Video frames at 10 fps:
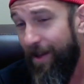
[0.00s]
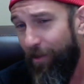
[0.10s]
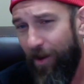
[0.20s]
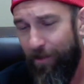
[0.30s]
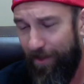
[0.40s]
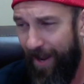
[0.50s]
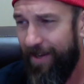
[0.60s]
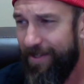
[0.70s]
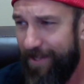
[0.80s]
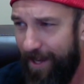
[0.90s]
Well, the
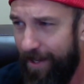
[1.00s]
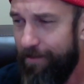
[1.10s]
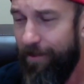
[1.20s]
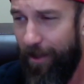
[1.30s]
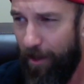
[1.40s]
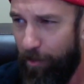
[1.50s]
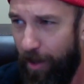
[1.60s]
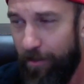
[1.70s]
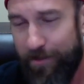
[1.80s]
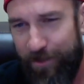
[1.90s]
'90s had a lot of
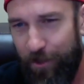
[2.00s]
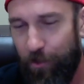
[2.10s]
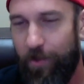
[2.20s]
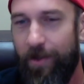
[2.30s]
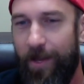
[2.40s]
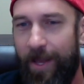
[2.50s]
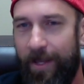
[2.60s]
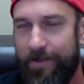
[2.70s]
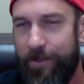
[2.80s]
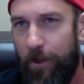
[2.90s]
problems too,
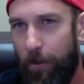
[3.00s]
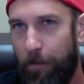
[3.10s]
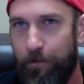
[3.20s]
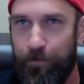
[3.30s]
and so